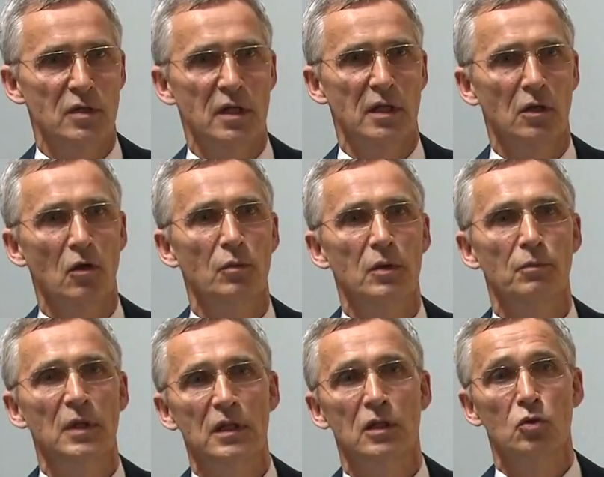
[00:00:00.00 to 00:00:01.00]
state and government
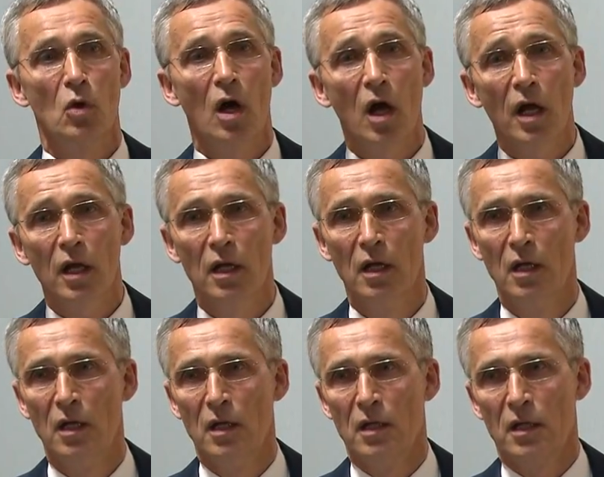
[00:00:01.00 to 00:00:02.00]
meet in July
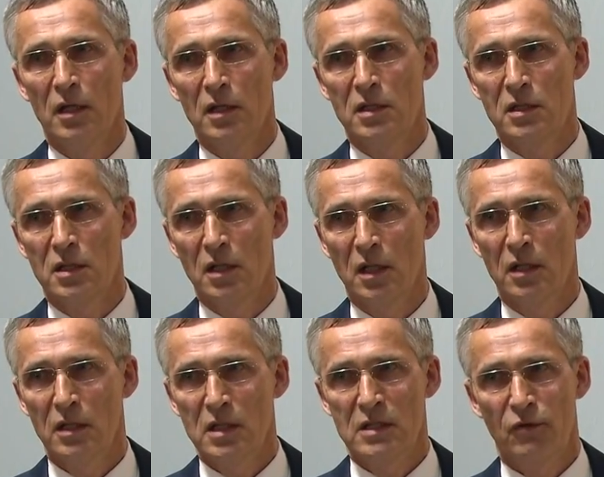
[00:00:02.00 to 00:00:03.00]
is
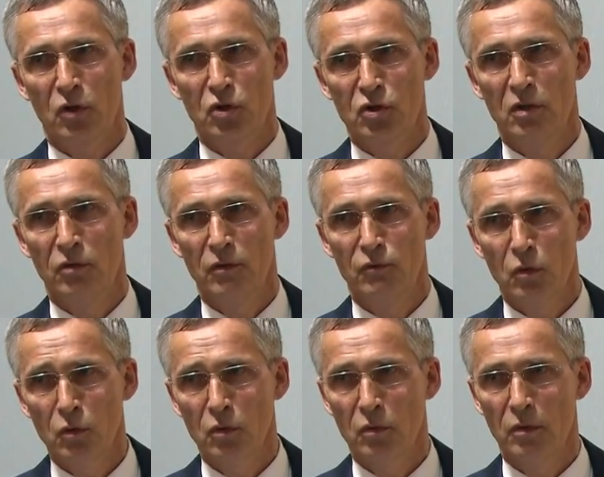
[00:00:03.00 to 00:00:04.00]
this functional
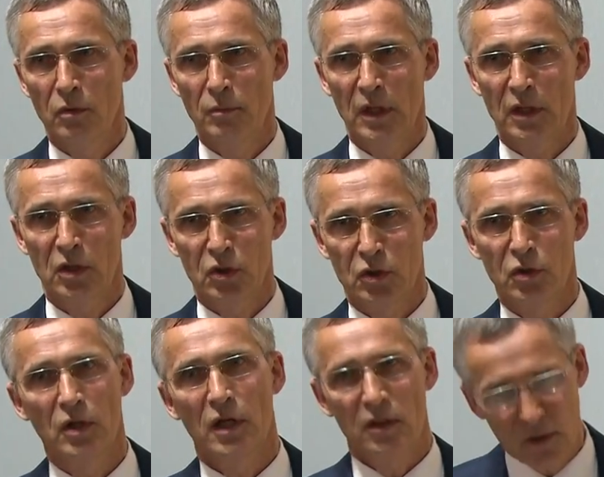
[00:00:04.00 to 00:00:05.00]
review, making sure
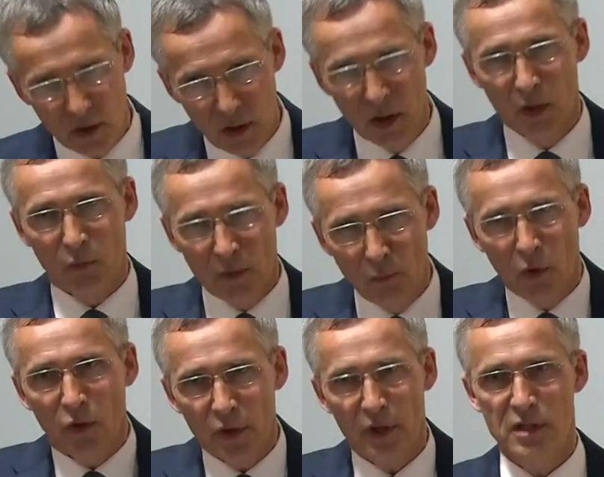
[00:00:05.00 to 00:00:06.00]
that we
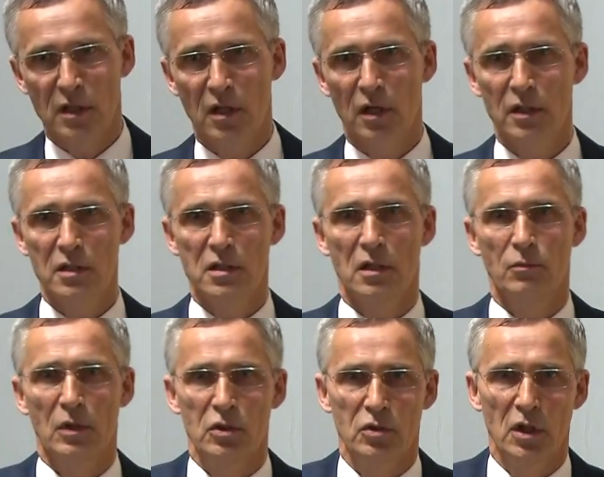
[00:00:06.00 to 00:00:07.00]
modernize the alliance and
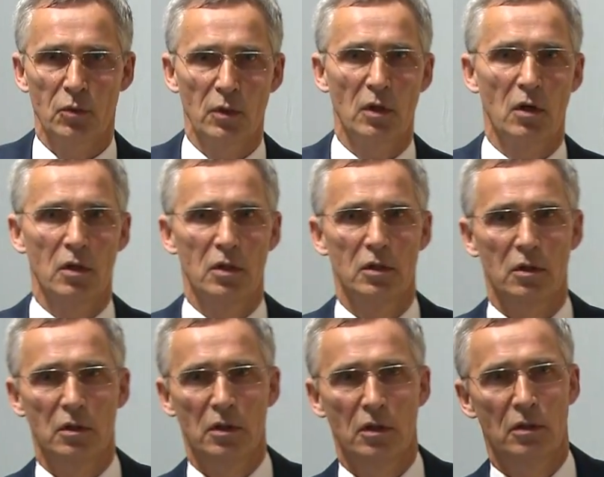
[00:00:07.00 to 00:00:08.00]
make sure that we are
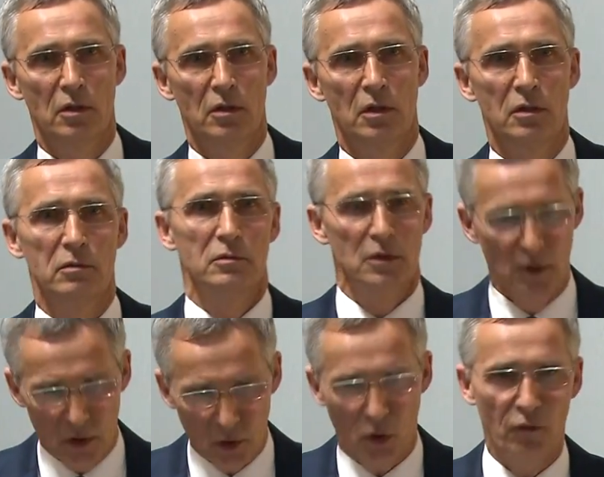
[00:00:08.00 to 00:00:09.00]

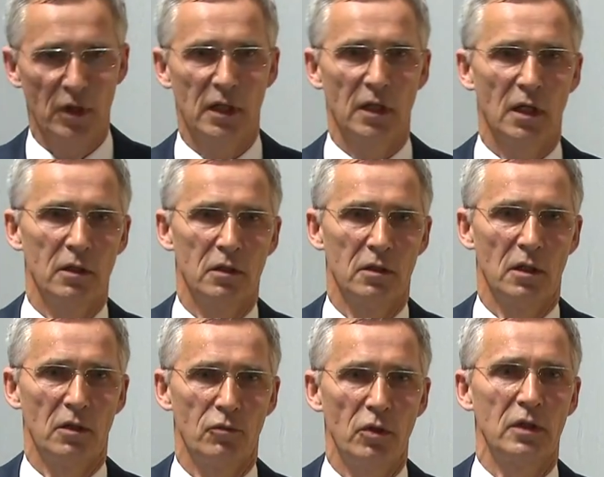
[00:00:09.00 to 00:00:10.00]
governing
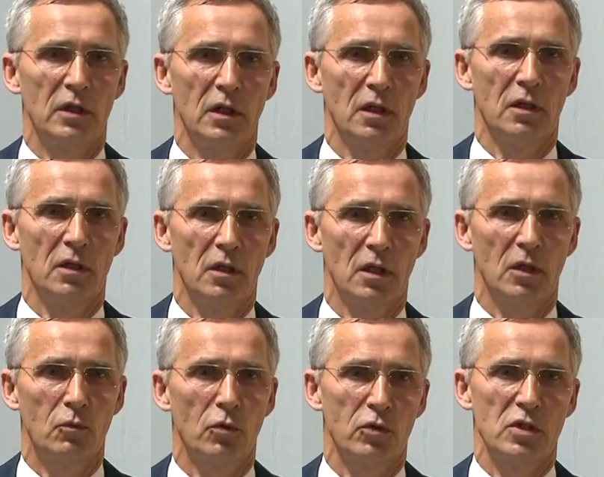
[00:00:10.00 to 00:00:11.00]
and running the
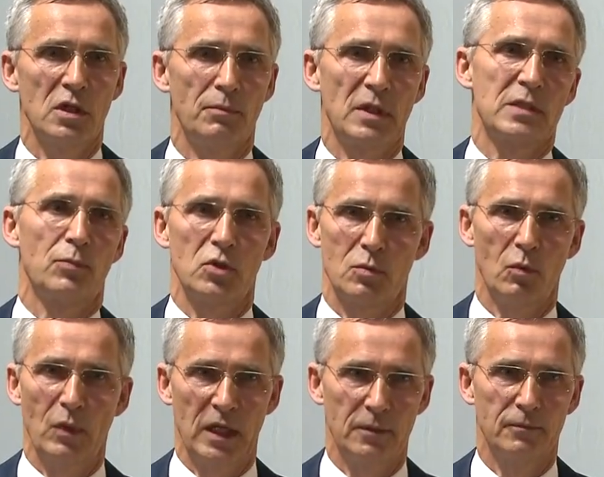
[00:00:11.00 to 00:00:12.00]
headquarters in the best possible way.